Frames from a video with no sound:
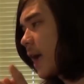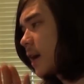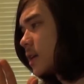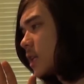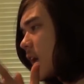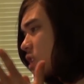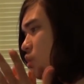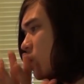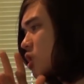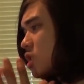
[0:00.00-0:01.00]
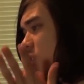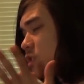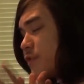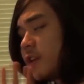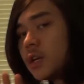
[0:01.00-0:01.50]
And last question of
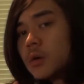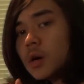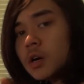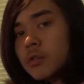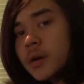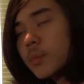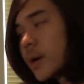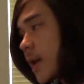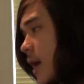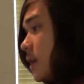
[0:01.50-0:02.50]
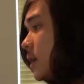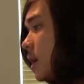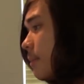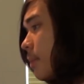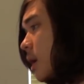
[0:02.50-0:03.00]
this video, a great way to end
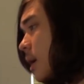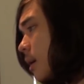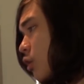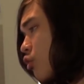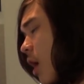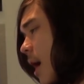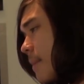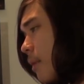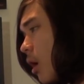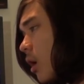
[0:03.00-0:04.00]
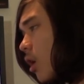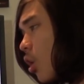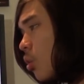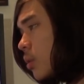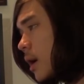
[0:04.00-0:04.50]
it, but
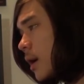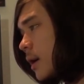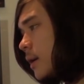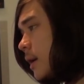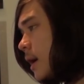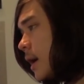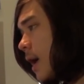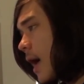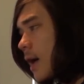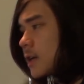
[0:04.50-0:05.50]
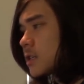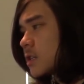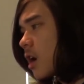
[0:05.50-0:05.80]
Crymar09 asks,